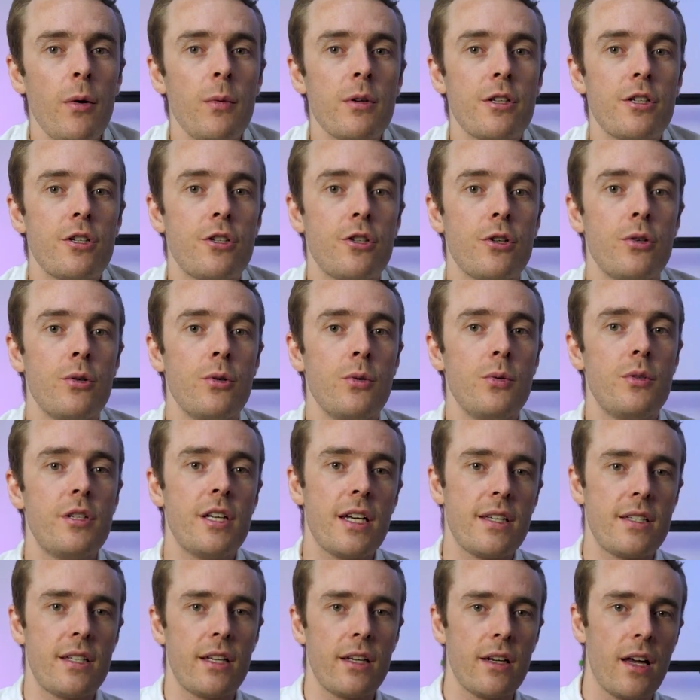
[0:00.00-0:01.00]
I were to do
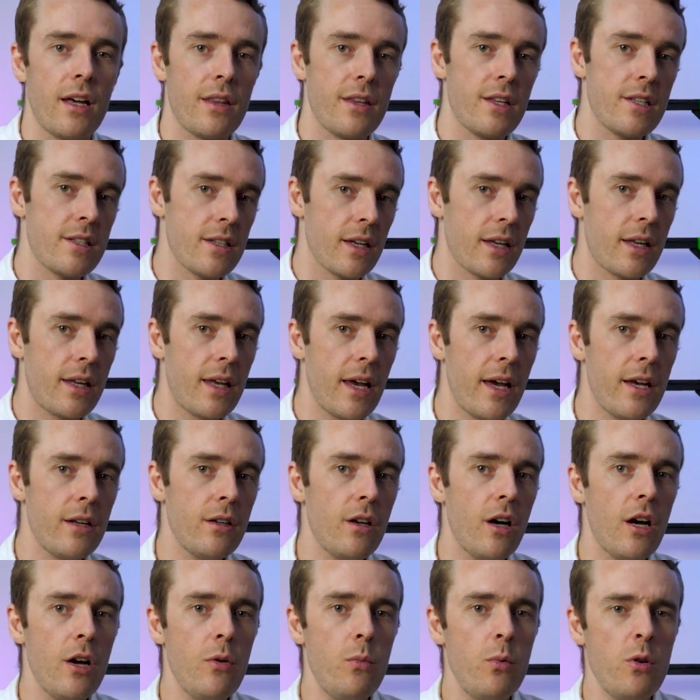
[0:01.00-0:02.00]
testing like this
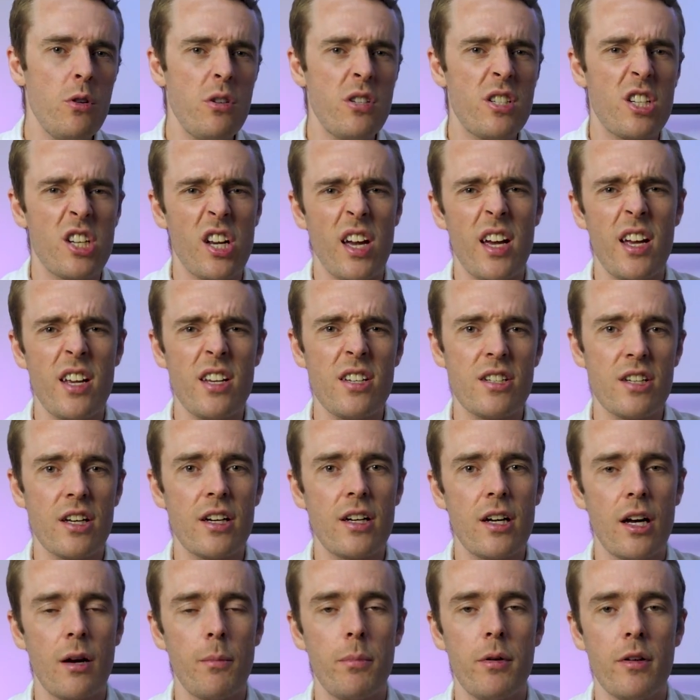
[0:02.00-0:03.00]
again, I would change
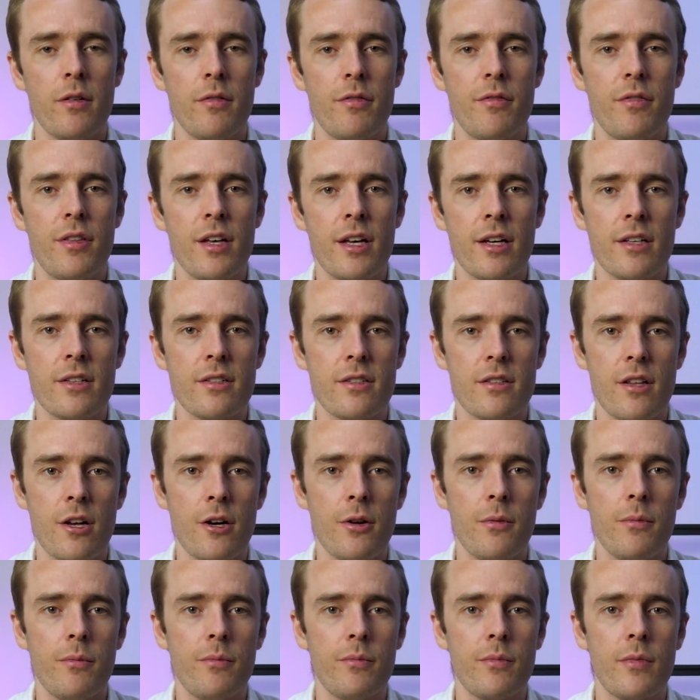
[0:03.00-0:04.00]
a couple of things though.